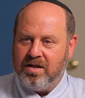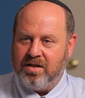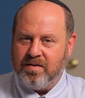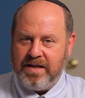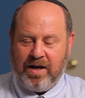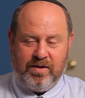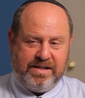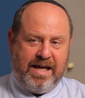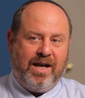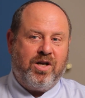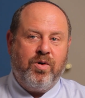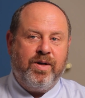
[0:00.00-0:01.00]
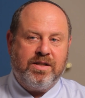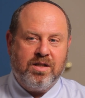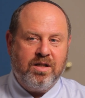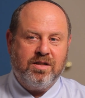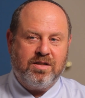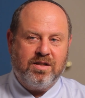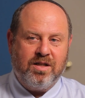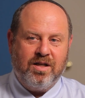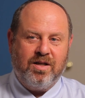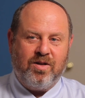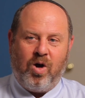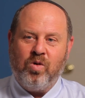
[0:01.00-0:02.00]
Now, is that a coincidence?
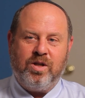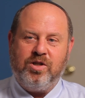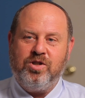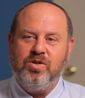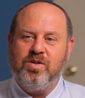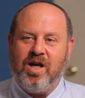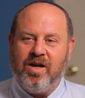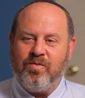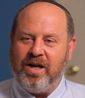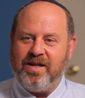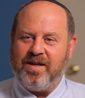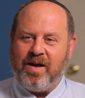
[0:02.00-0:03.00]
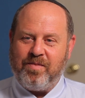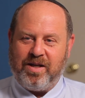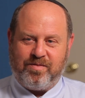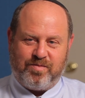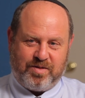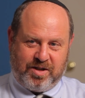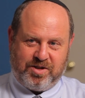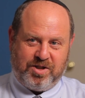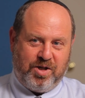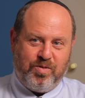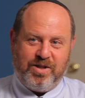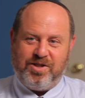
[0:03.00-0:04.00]
Only two times, right? I mean, it's
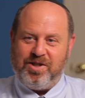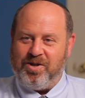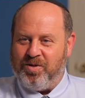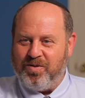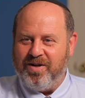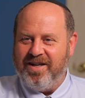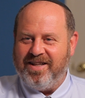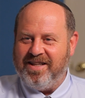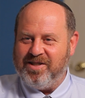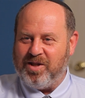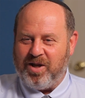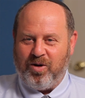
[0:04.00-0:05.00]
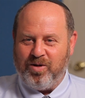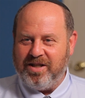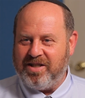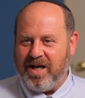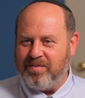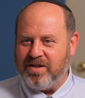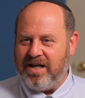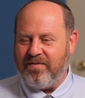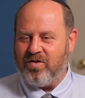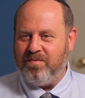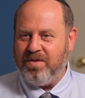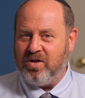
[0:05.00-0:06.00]
two and two. These are the only times it ever
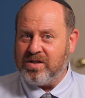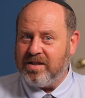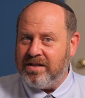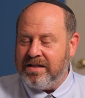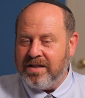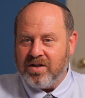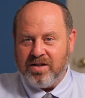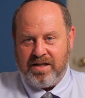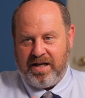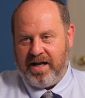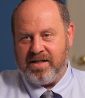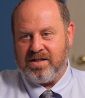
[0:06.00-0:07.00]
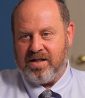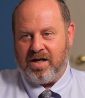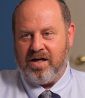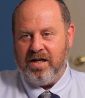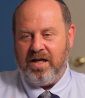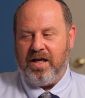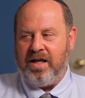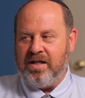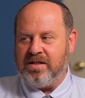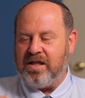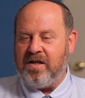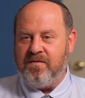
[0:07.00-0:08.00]
appears. Clearly, Esther
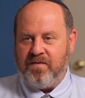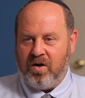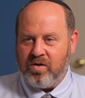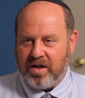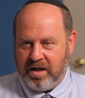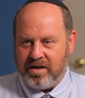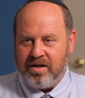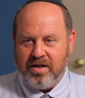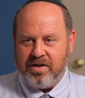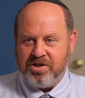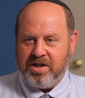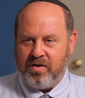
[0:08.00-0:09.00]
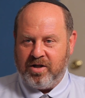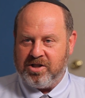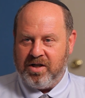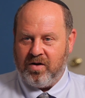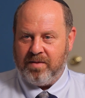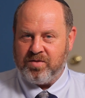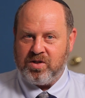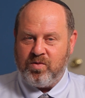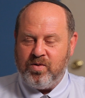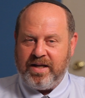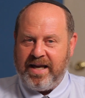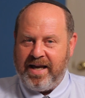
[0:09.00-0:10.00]
is evoking Shir HaShirim. So you
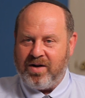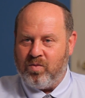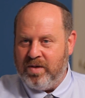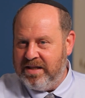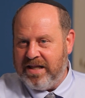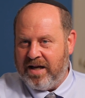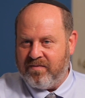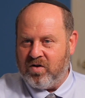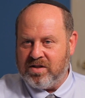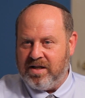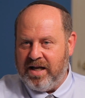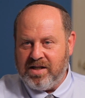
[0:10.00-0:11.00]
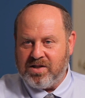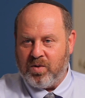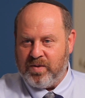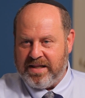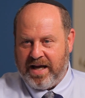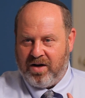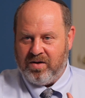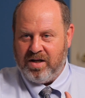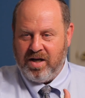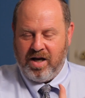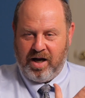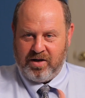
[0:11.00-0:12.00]
can't read that verse in Esther without
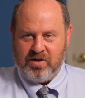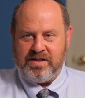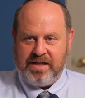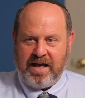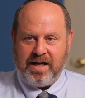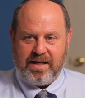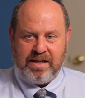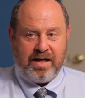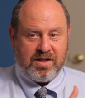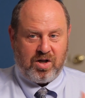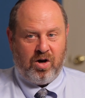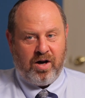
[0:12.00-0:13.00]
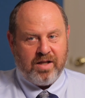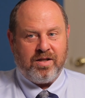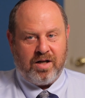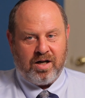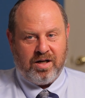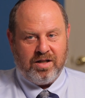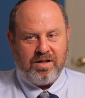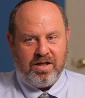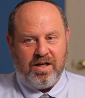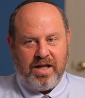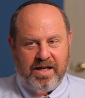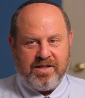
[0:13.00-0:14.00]
understanding that its author
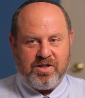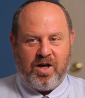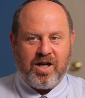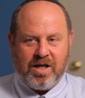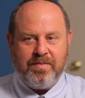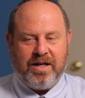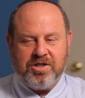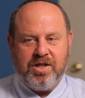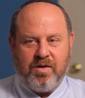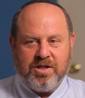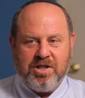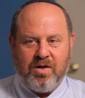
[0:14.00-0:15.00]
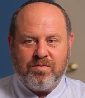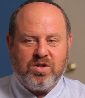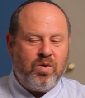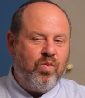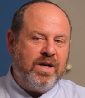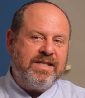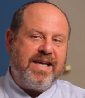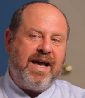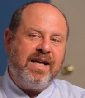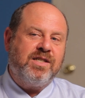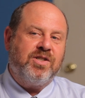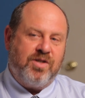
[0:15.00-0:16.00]
is talking about Shir HaShirim. So what is
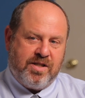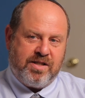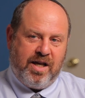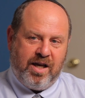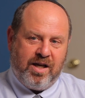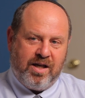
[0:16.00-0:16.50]
Esther saying,